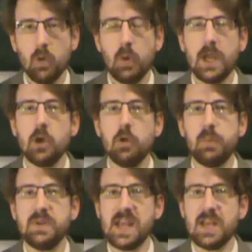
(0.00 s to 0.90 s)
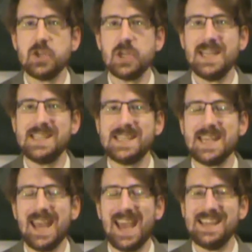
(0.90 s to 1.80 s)
We could potentially
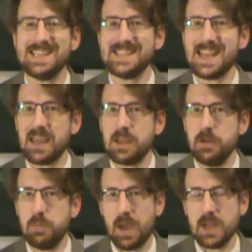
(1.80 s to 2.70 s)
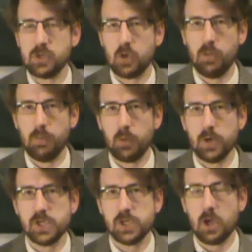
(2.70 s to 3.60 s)
see a second match on the
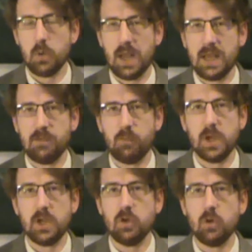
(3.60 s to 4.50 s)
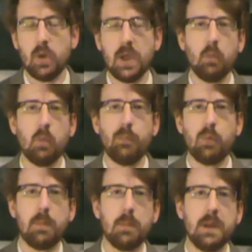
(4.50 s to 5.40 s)
pre-show and if we do it will
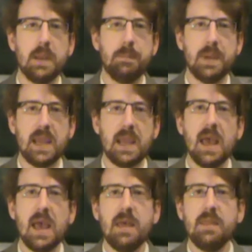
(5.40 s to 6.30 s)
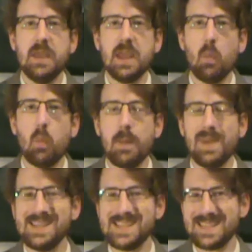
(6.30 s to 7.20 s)
probably be the
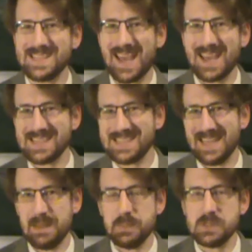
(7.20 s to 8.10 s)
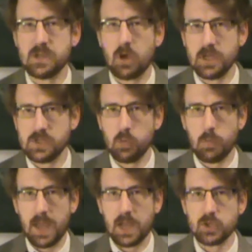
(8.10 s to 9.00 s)
women's tag team title
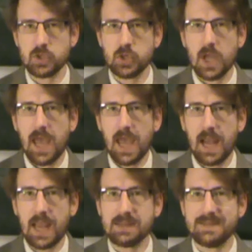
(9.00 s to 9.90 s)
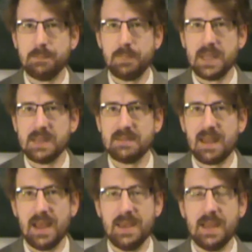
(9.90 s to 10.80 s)
match. Alexa Bliss
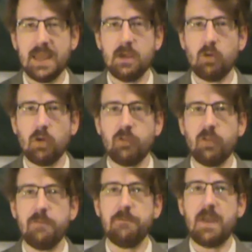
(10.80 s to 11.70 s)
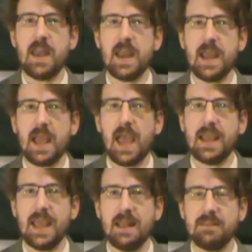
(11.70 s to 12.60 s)
and Nikki Cross defending
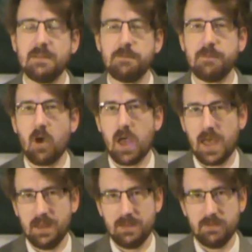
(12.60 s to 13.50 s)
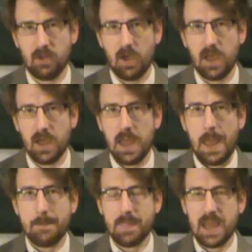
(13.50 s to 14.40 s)
against Fire and Desire,
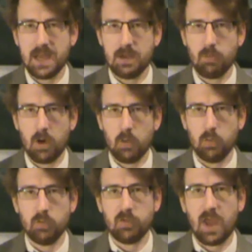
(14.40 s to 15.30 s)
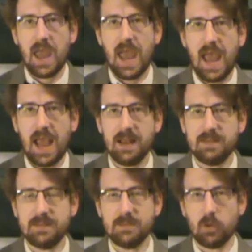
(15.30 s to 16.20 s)
Mandy Rose and
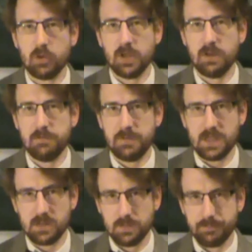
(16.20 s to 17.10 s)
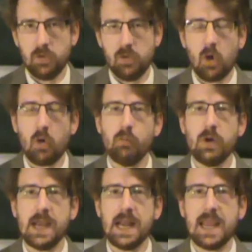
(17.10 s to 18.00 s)
Sonya Deville. Not
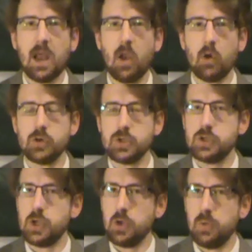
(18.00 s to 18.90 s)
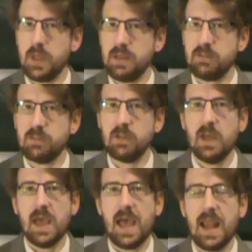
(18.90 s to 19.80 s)
really a lot to this
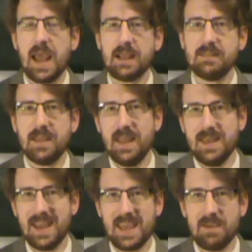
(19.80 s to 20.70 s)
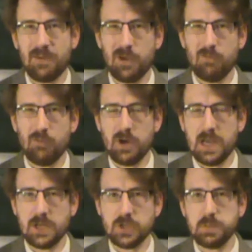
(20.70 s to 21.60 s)
Alexa and Nikki have only
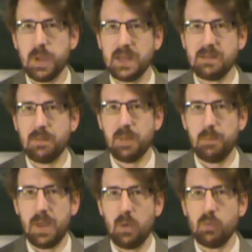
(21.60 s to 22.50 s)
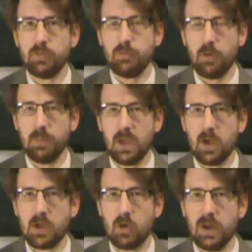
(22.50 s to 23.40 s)
really just picked up the belts from the
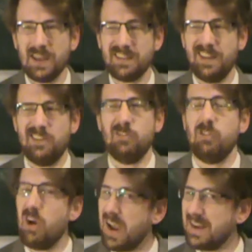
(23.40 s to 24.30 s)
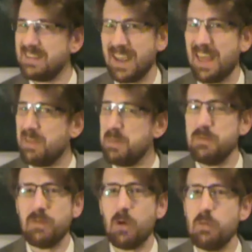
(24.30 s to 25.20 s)
Iconics and are trying to get them
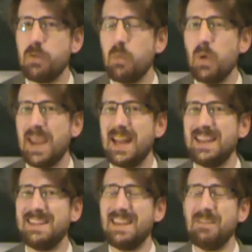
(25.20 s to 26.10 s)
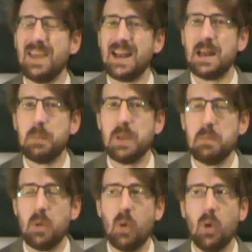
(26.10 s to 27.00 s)
involved on weekly TV a little bit
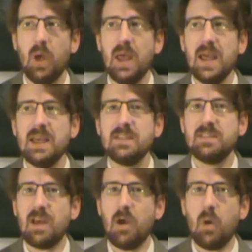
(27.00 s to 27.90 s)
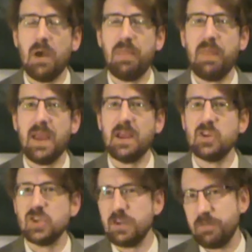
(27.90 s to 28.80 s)
more. So I think
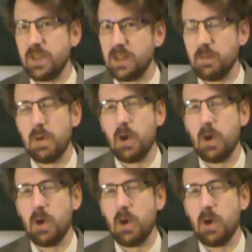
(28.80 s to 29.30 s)
shifting them